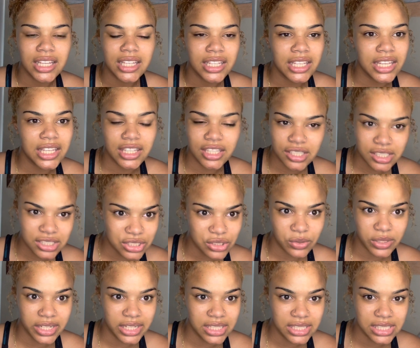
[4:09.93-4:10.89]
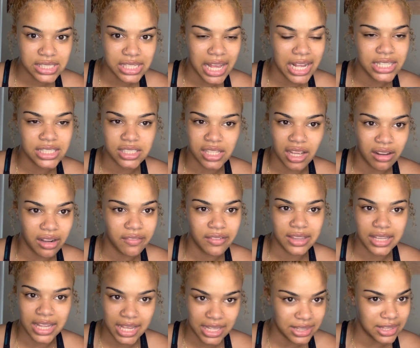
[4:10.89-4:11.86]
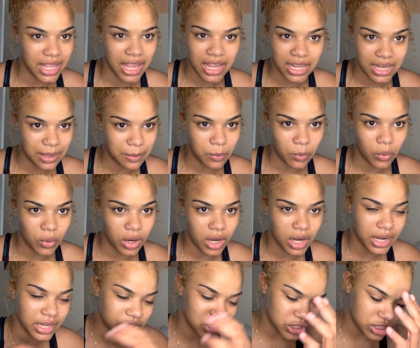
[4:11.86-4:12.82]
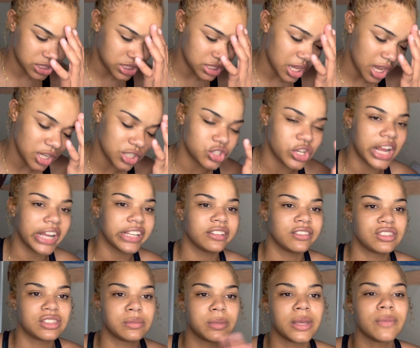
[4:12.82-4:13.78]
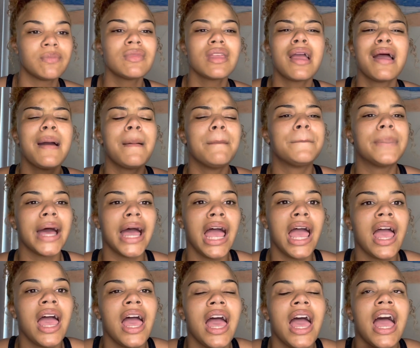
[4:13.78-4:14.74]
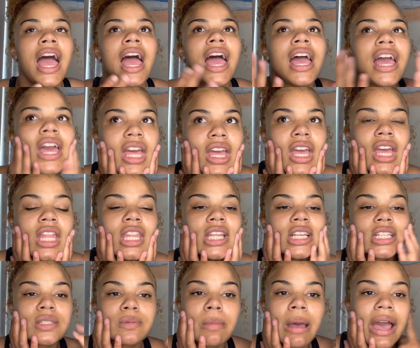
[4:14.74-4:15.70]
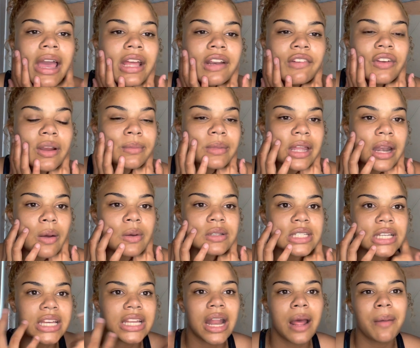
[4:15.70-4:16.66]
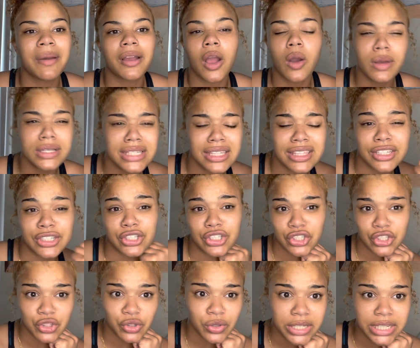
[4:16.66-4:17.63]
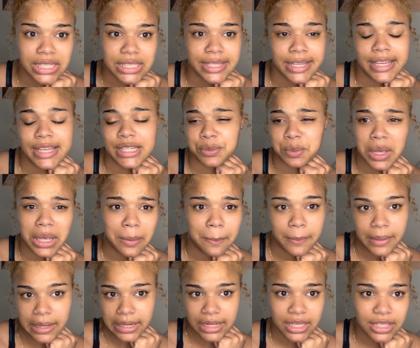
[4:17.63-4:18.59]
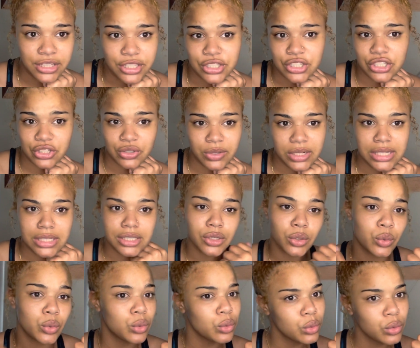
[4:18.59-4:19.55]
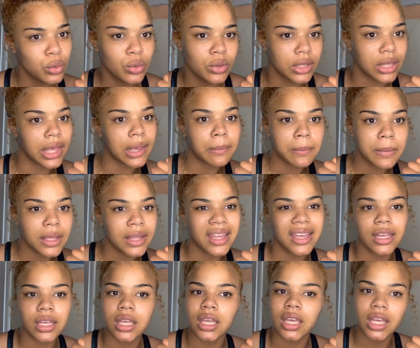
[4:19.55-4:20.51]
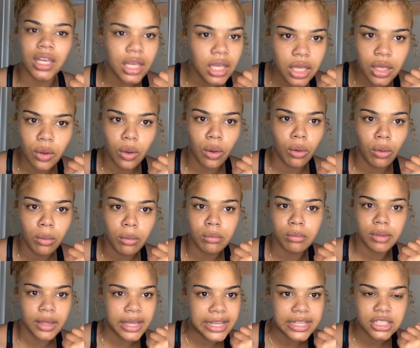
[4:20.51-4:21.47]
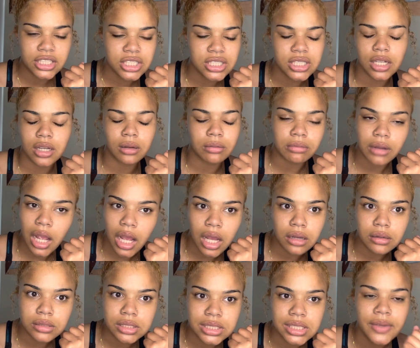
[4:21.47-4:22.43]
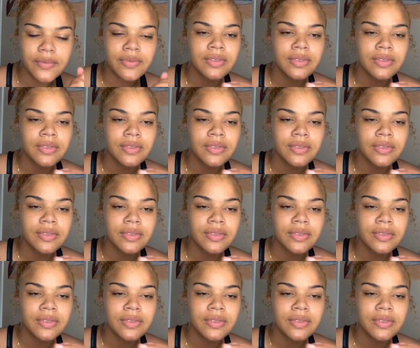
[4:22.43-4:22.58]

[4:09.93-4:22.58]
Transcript: in the streets. I don't even like that anymore. It's just not attractive to me. But in this mind frame that I was in, I'm like, oh, he's in the streets, like he's making money in the streets. Ooh, give me, like, ew, bitch, gross.